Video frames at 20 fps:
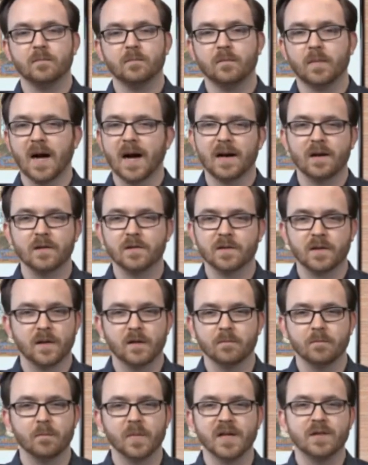buyers
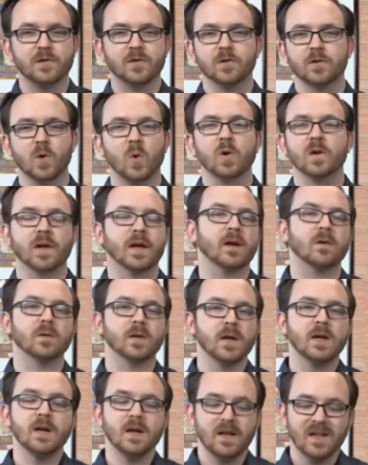come beat your door down.
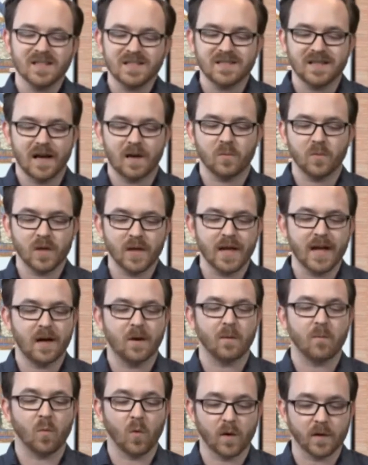It's not really how
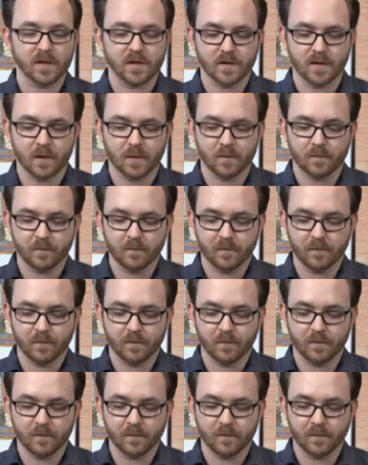it works, though.